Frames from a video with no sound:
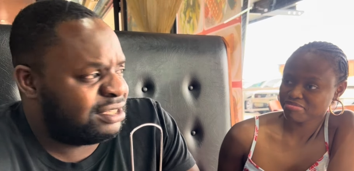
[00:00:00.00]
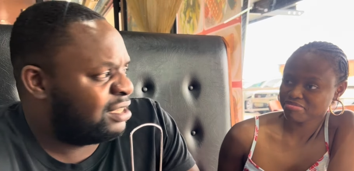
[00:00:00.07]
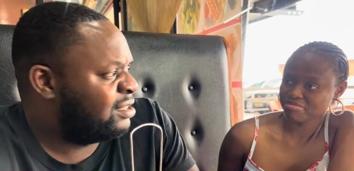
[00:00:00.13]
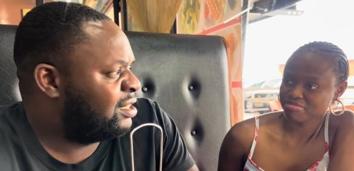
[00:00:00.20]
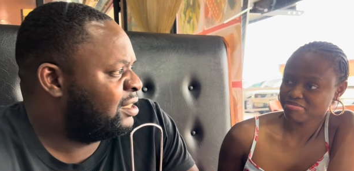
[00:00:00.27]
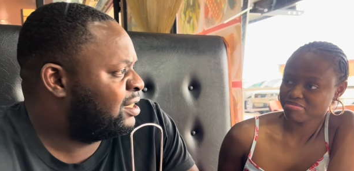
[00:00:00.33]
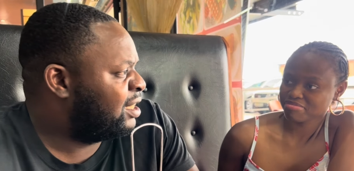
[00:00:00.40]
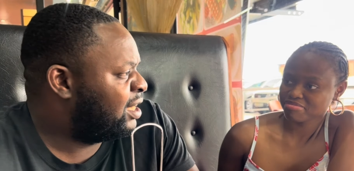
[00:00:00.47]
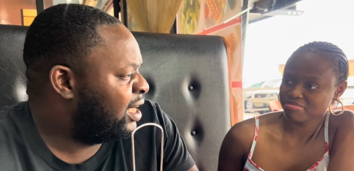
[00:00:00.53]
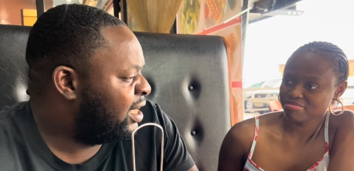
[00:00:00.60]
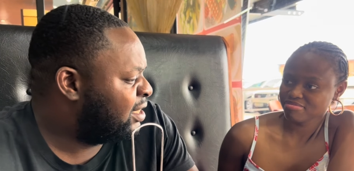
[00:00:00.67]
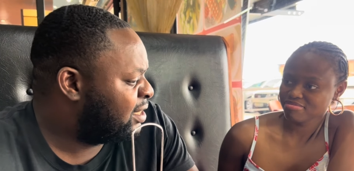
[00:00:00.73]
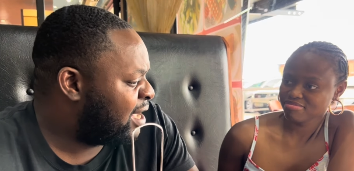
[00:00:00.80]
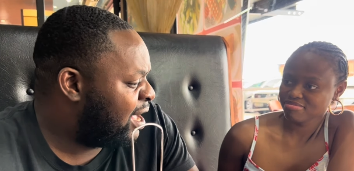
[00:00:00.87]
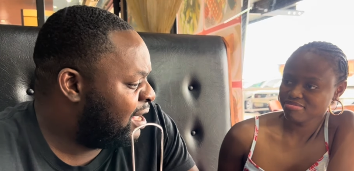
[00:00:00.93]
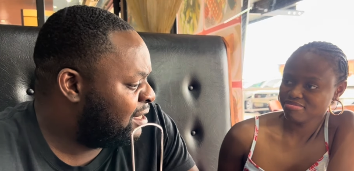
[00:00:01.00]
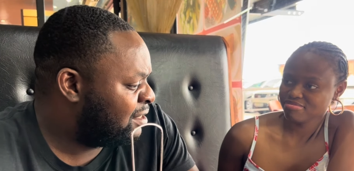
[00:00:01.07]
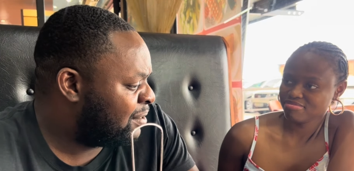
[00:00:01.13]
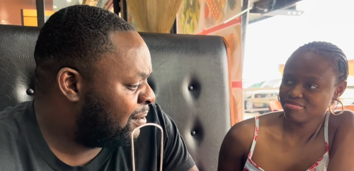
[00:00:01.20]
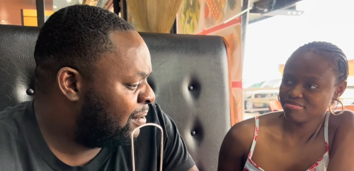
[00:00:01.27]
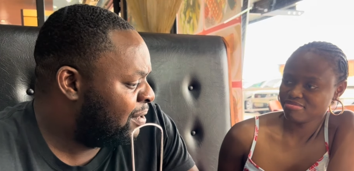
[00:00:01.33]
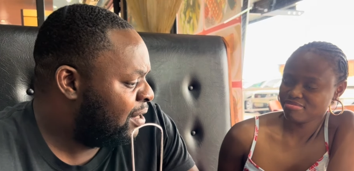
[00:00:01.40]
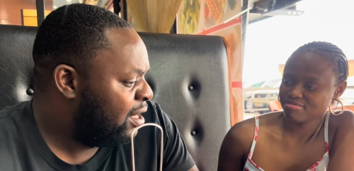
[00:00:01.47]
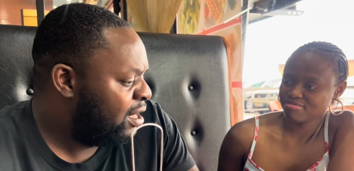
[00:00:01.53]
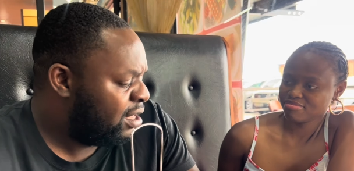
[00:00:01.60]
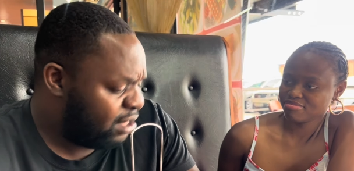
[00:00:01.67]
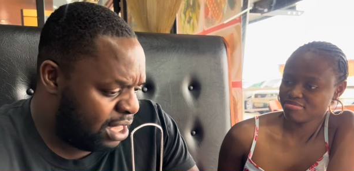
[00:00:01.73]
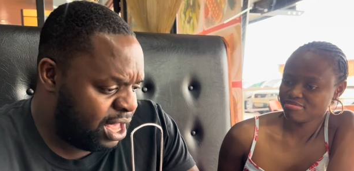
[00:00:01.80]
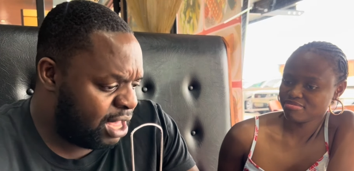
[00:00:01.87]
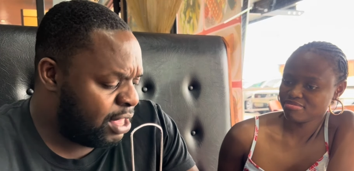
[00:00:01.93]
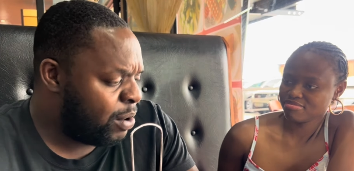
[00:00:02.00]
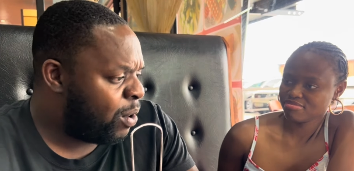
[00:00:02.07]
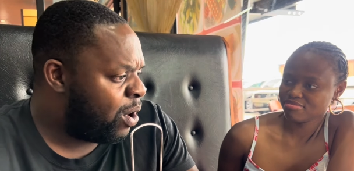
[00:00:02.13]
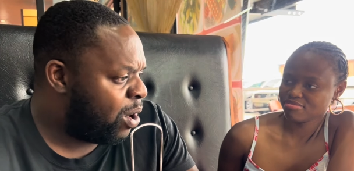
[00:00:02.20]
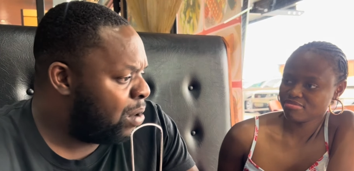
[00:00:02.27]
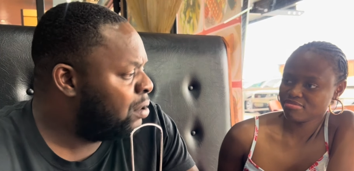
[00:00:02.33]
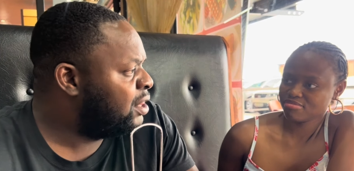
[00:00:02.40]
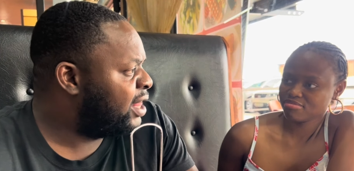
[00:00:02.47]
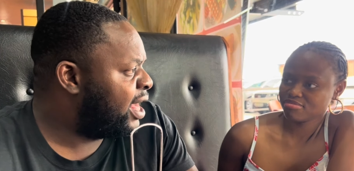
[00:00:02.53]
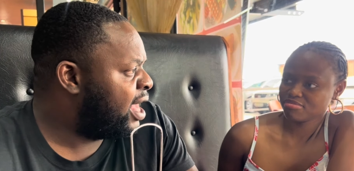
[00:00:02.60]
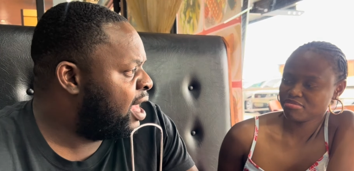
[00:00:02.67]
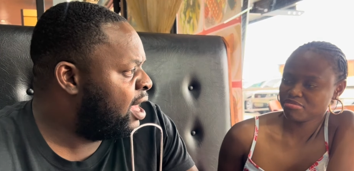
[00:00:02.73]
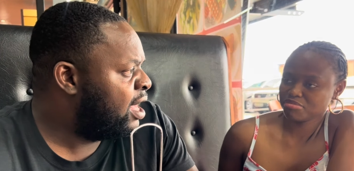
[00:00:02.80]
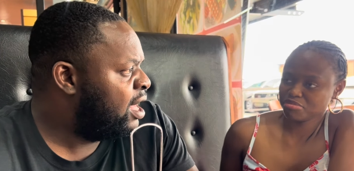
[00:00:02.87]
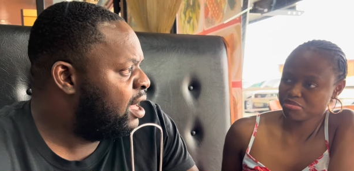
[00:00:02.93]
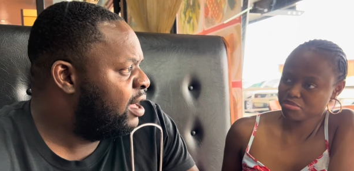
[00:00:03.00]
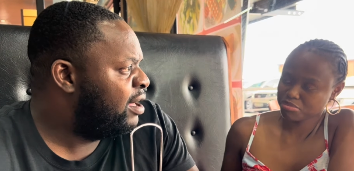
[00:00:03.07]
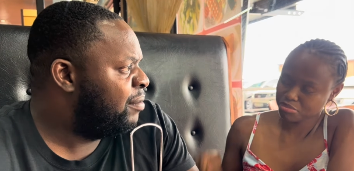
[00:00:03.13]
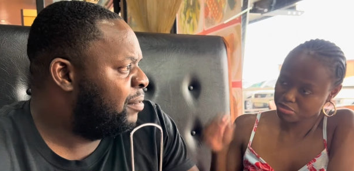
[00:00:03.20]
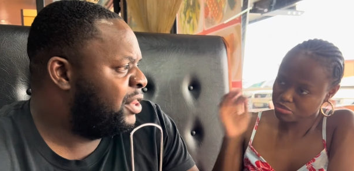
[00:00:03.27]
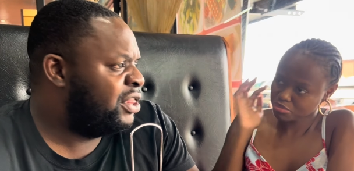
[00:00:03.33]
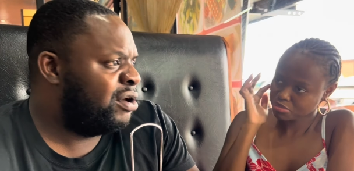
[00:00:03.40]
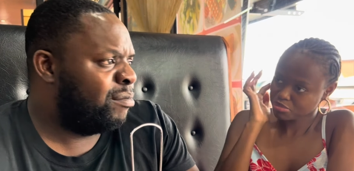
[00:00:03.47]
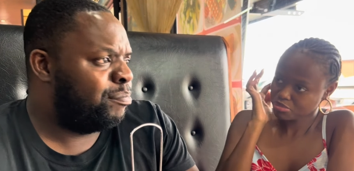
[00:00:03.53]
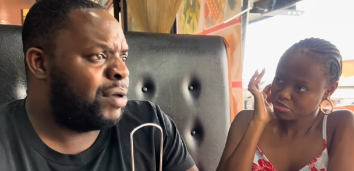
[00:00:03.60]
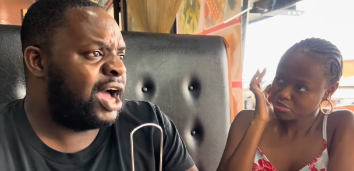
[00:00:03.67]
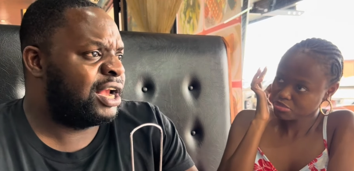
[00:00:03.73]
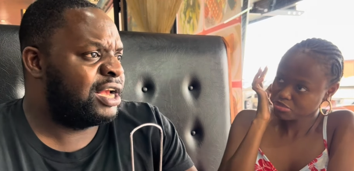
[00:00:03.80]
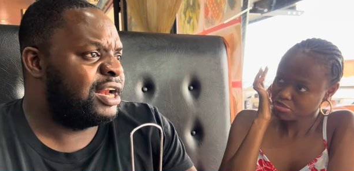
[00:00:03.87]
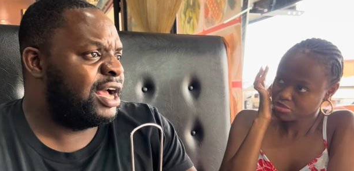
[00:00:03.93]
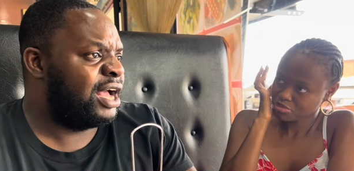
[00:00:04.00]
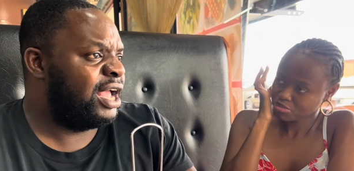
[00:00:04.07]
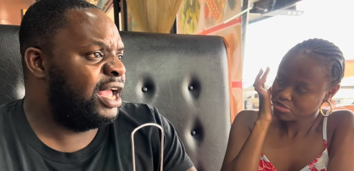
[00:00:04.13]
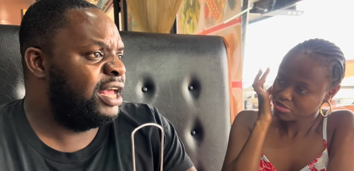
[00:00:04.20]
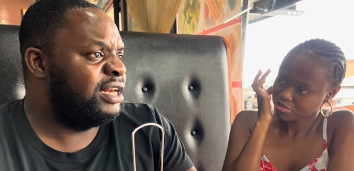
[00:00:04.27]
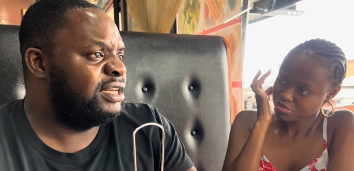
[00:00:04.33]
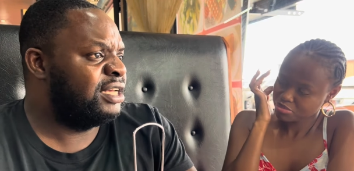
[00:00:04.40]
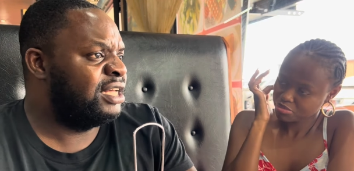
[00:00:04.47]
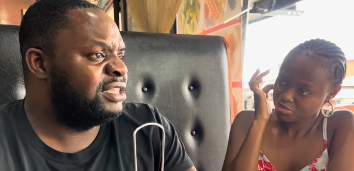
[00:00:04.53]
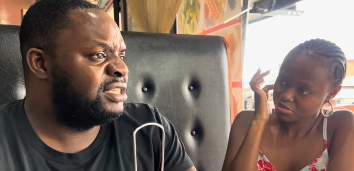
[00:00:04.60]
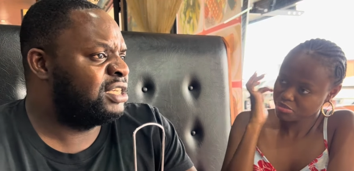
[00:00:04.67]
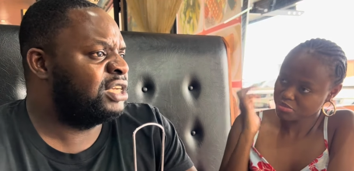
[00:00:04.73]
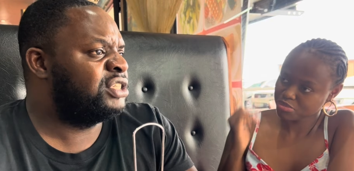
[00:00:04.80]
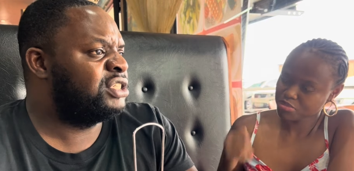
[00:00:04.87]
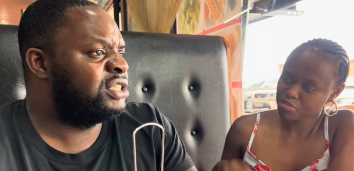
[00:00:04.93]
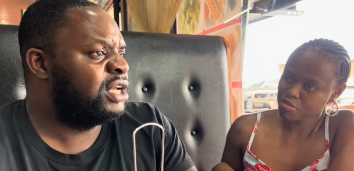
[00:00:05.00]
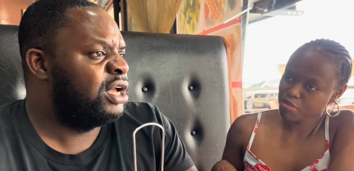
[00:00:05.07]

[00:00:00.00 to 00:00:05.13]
Speaker 1: artists in SA. So yeah, you go there with your partner and it's just